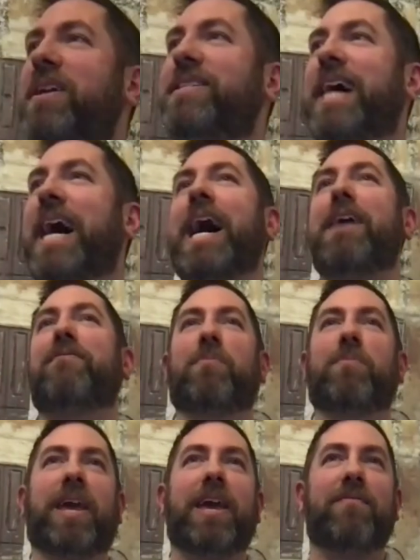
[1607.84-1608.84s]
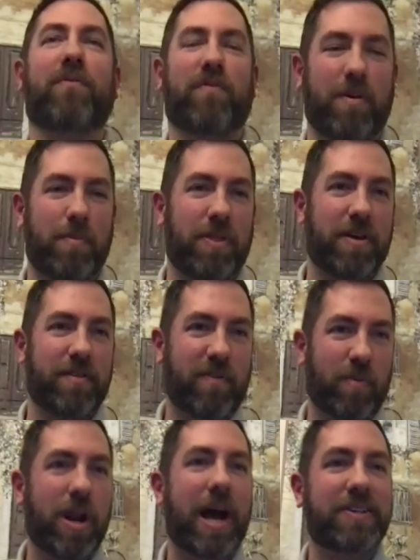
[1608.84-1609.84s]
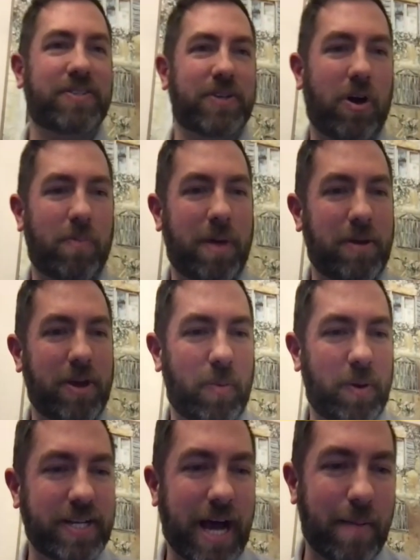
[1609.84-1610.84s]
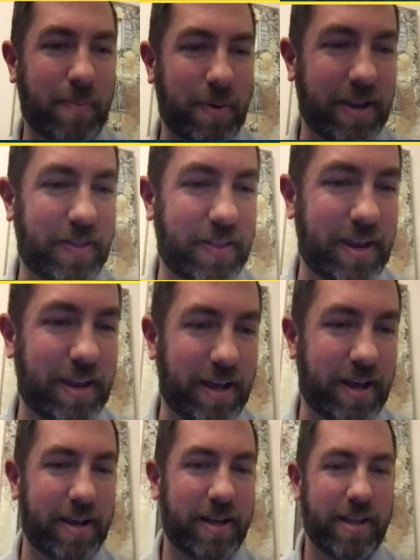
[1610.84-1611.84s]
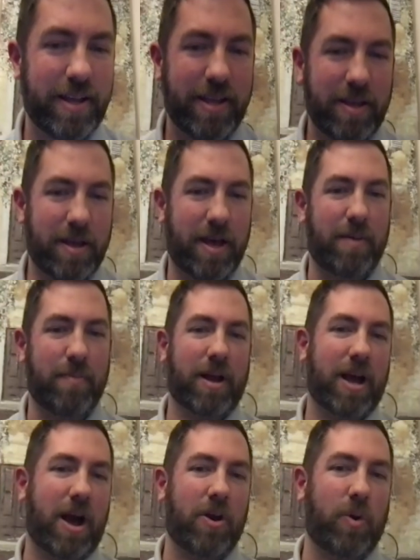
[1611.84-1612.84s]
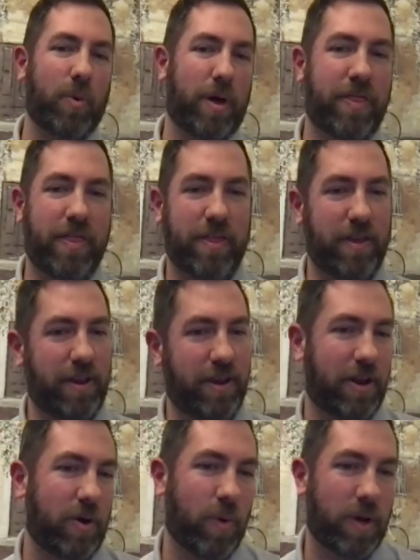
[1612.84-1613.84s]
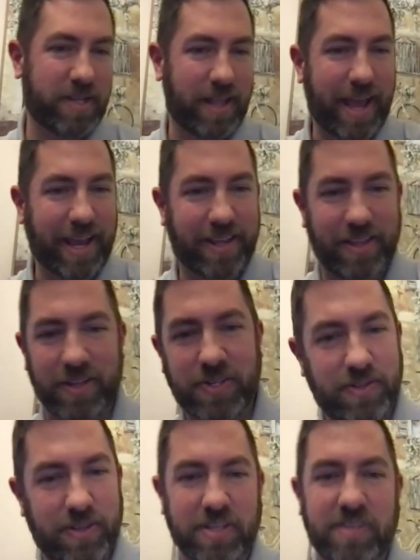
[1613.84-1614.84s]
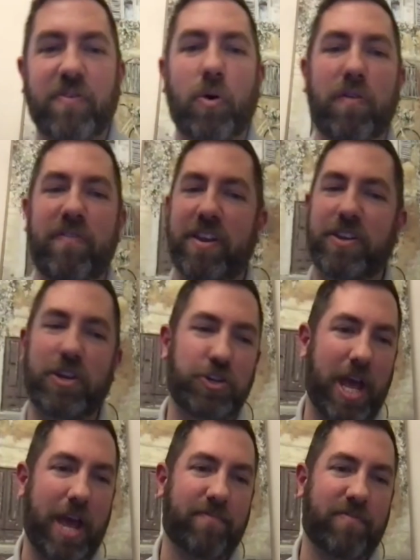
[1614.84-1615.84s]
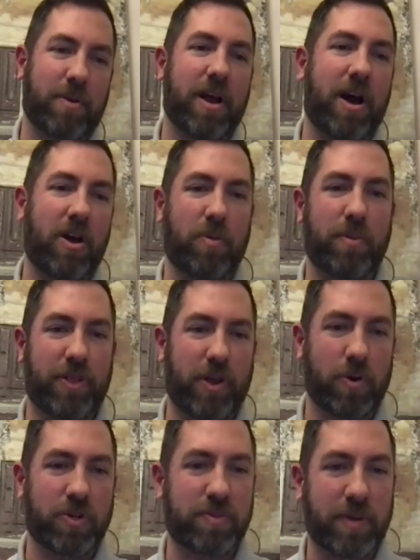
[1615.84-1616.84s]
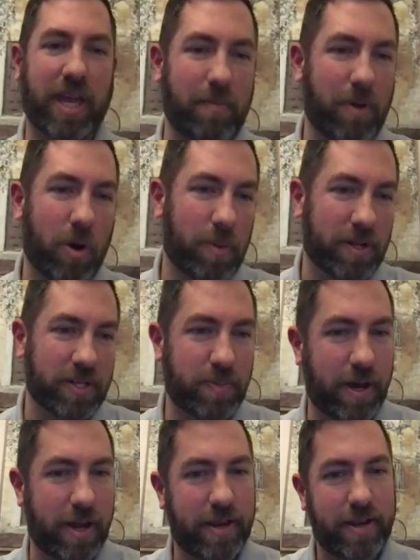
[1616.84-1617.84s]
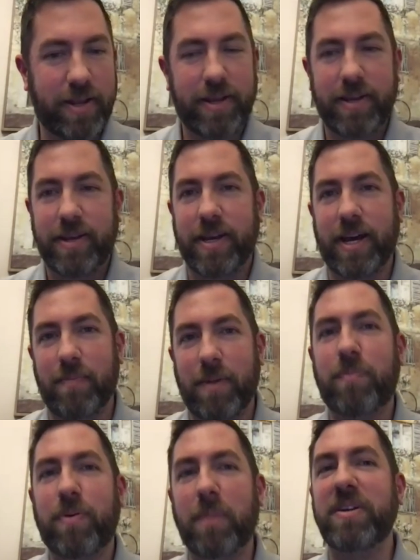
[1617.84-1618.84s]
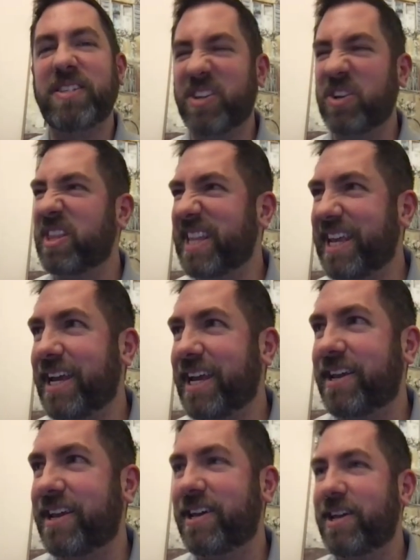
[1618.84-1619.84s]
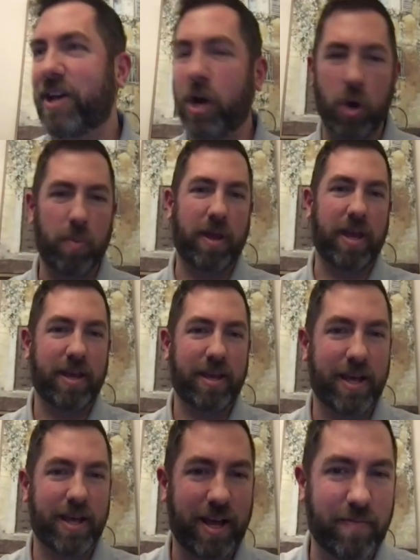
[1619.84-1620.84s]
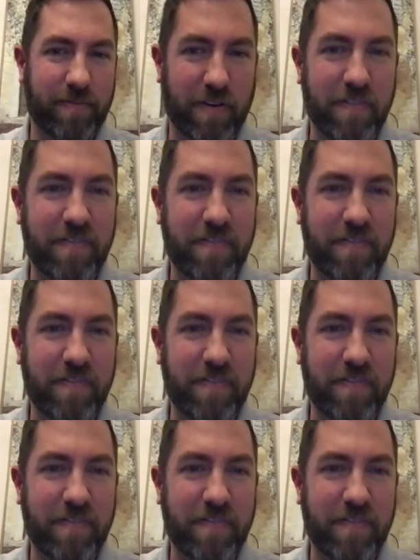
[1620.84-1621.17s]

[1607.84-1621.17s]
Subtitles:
a tie from what I saw, maybe Obi Toppin and then McConnell with, it wasn't like this full vintage game for McConnell, but there were some key moments. But I'd probably still lean Obi for